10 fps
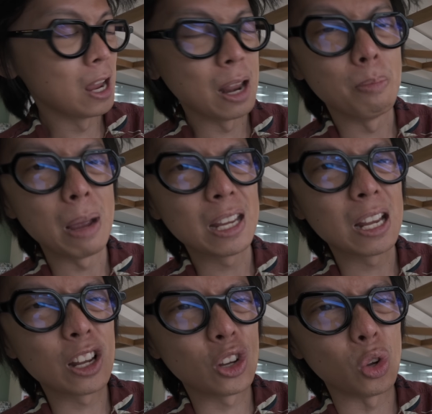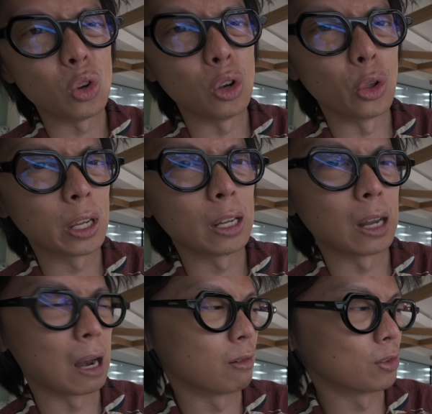in making good-looking
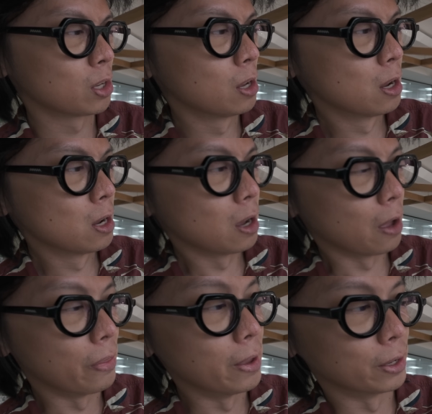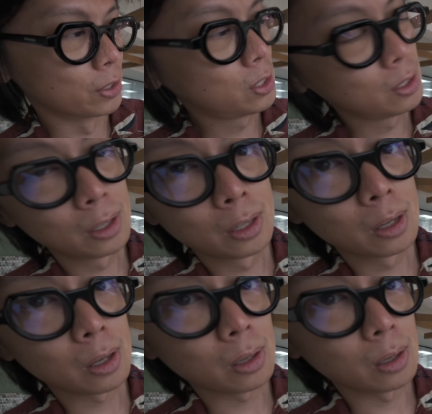cameras, and this
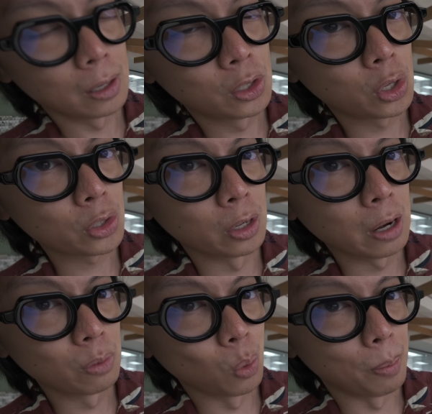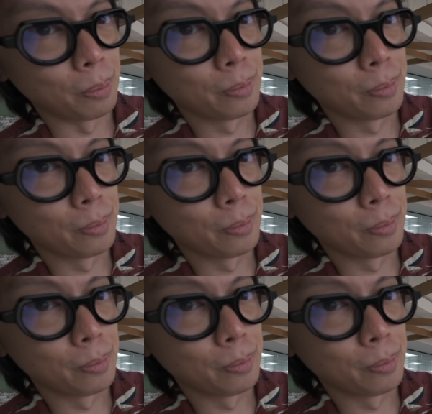is just another one.